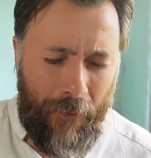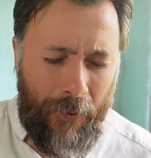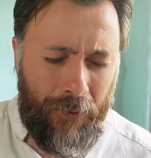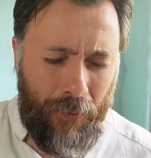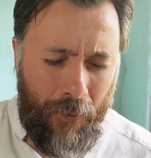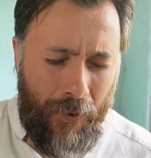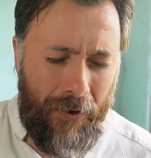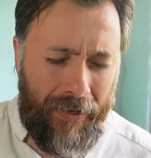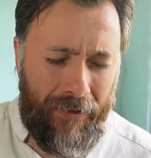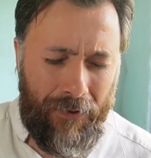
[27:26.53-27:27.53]
We want to
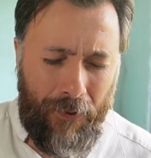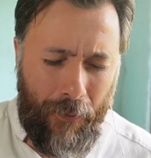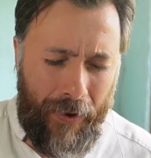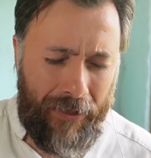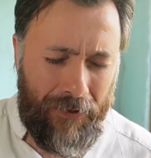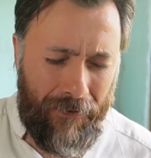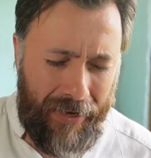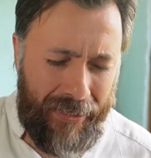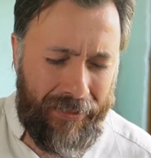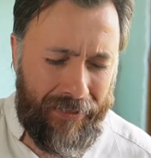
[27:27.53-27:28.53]
walk in your ways of
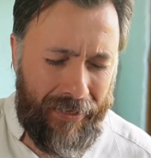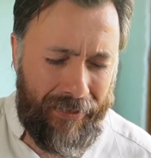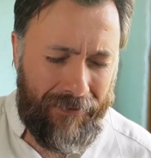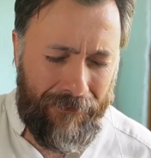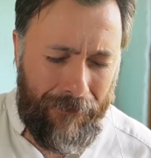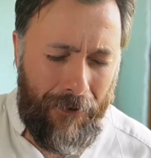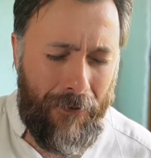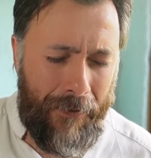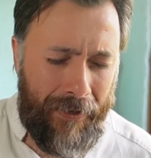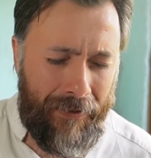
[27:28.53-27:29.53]
righteousness,
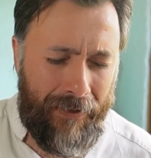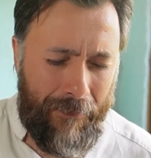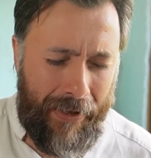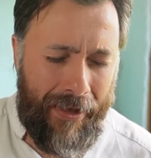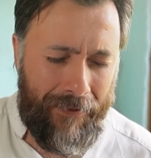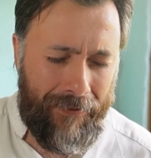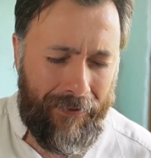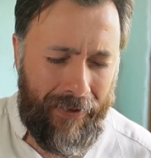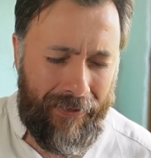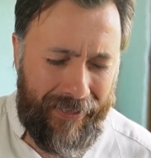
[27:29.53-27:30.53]
following the
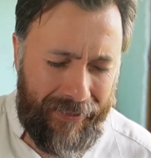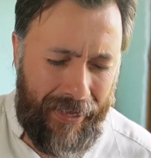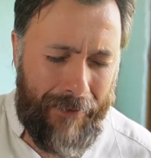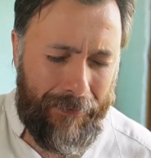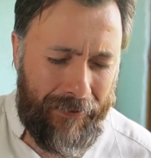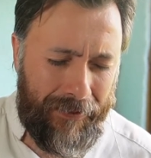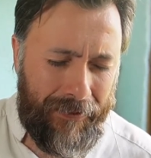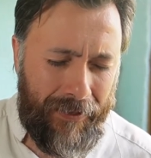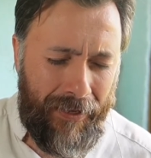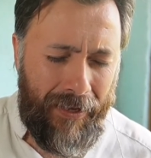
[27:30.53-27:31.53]
path and the
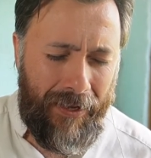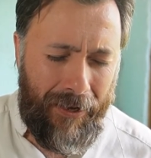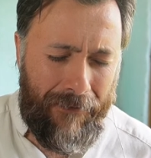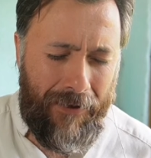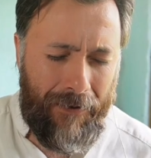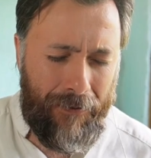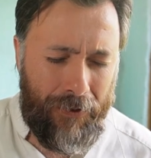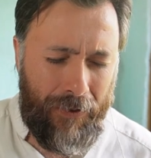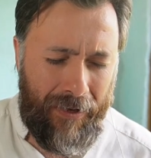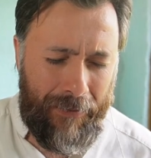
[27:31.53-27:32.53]
steps of
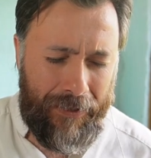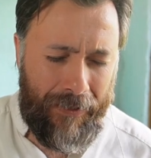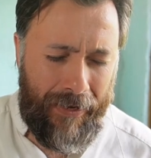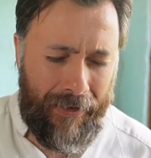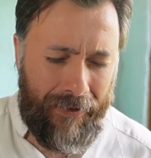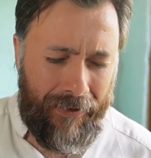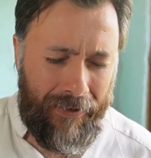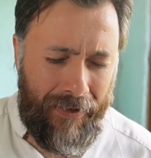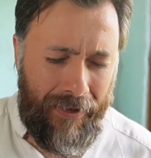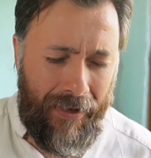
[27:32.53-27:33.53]
Yahushua HaMashiach.
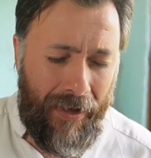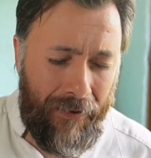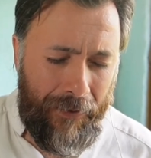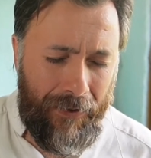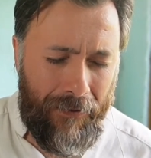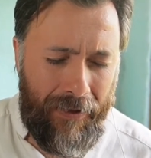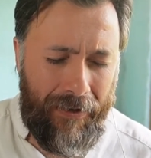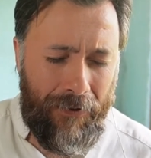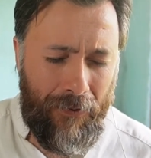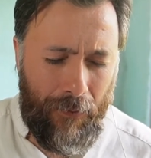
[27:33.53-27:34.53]
And we know
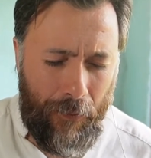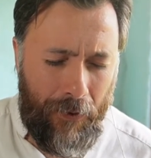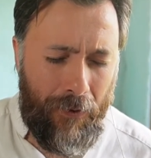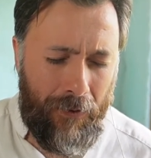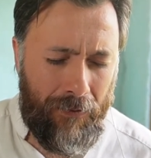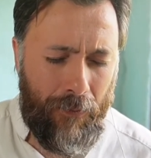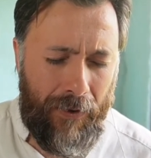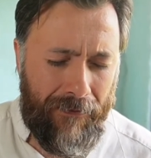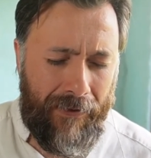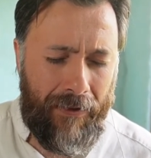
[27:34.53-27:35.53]
that in your word
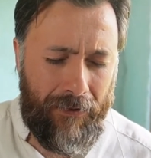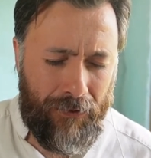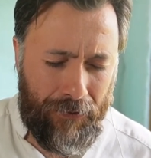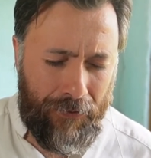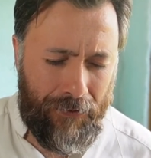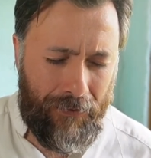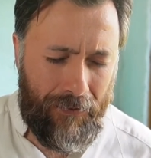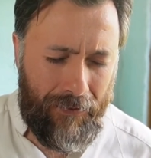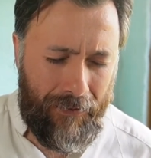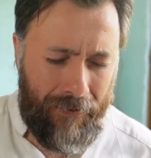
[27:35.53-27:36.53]
we find the truth.